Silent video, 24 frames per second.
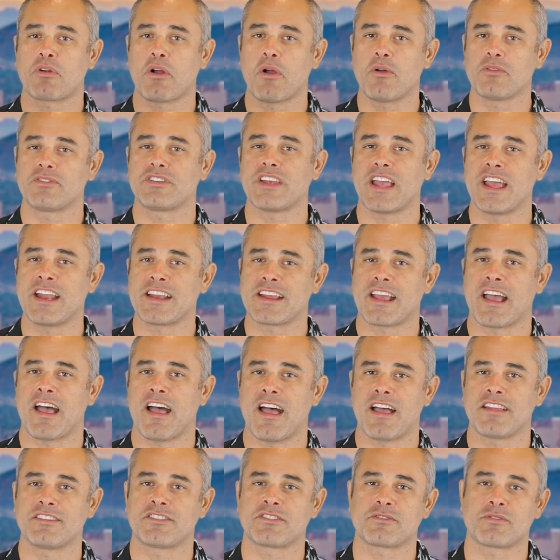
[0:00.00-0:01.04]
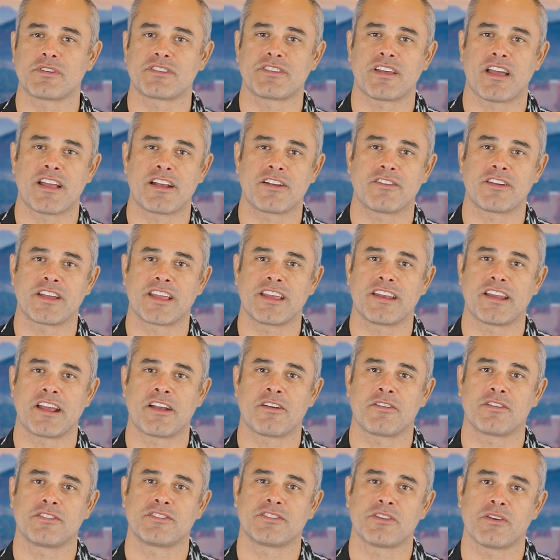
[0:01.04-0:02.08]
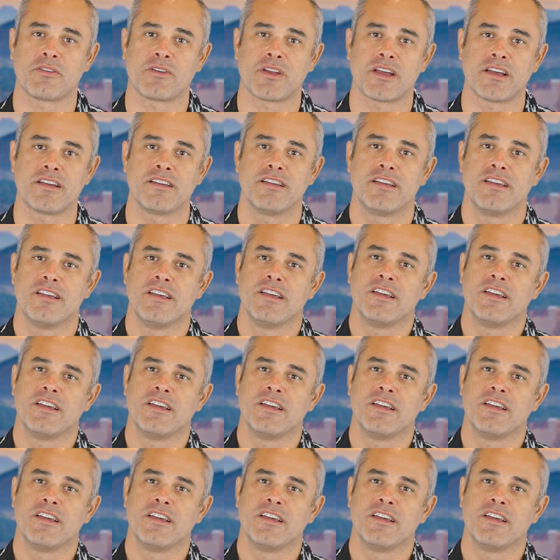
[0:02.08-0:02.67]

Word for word: pros and cons to retiring in Arizona,